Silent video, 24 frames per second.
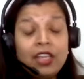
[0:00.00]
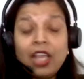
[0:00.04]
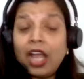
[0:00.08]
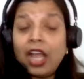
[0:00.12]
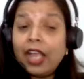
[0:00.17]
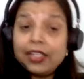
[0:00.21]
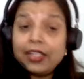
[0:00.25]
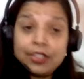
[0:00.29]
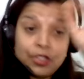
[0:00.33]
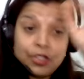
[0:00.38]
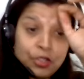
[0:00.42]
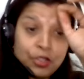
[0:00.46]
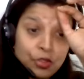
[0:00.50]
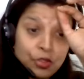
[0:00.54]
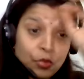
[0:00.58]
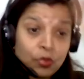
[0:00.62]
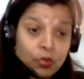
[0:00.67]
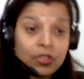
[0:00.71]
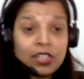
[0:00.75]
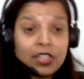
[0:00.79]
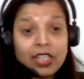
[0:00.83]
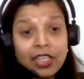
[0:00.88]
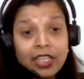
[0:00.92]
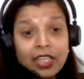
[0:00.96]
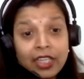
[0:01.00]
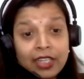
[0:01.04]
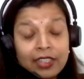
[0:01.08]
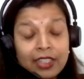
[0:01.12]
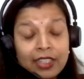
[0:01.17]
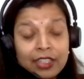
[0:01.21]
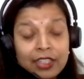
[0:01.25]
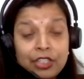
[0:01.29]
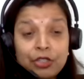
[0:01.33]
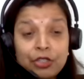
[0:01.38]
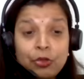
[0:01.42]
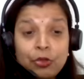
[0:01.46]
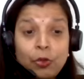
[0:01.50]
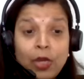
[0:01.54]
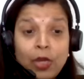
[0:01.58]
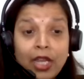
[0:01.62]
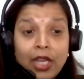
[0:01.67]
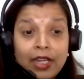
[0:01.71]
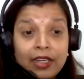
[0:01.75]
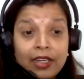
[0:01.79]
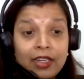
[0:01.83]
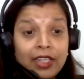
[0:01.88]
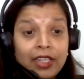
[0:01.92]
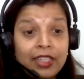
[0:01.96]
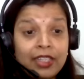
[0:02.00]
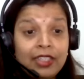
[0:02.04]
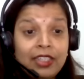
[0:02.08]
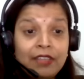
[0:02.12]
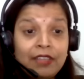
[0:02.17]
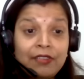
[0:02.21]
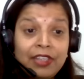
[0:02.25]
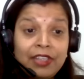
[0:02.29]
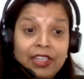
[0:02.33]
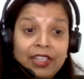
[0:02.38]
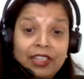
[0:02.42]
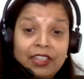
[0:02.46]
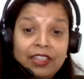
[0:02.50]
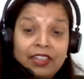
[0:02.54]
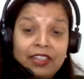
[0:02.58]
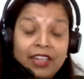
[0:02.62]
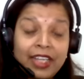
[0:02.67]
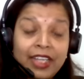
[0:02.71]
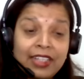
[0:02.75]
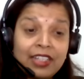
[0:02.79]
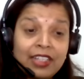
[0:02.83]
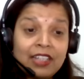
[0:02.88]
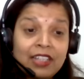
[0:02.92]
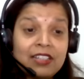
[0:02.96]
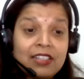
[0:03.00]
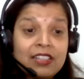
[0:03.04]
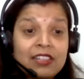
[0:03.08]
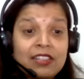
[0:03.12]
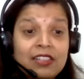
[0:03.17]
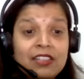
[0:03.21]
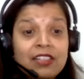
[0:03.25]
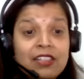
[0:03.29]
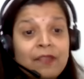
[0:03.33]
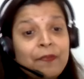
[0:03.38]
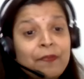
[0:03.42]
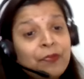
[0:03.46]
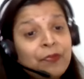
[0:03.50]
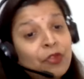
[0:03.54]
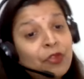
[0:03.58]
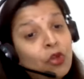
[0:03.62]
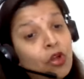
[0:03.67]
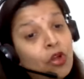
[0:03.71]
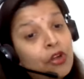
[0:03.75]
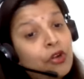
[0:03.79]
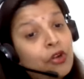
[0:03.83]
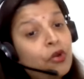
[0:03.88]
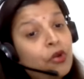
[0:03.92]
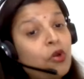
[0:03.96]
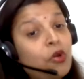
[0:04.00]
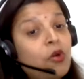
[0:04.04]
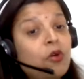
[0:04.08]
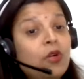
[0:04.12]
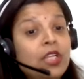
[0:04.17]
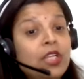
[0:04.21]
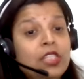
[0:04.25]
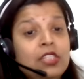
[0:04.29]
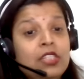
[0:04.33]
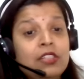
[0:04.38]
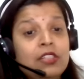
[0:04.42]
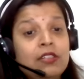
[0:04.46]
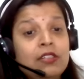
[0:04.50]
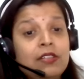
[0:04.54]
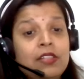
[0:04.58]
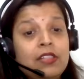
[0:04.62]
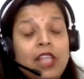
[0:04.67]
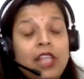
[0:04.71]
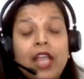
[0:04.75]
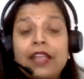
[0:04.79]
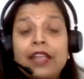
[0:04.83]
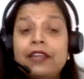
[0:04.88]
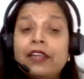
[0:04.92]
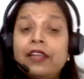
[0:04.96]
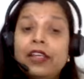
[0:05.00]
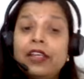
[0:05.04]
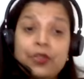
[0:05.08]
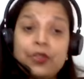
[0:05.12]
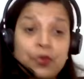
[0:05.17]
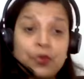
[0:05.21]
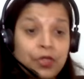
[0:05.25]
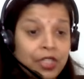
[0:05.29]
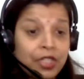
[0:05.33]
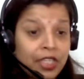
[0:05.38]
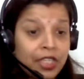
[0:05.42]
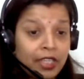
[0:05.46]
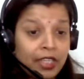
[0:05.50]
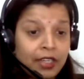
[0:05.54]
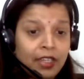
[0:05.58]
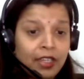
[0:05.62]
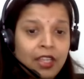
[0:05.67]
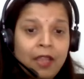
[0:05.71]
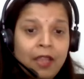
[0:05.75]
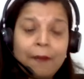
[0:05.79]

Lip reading: I don't care that you are like giving right answers or wrong answers. I really don't care.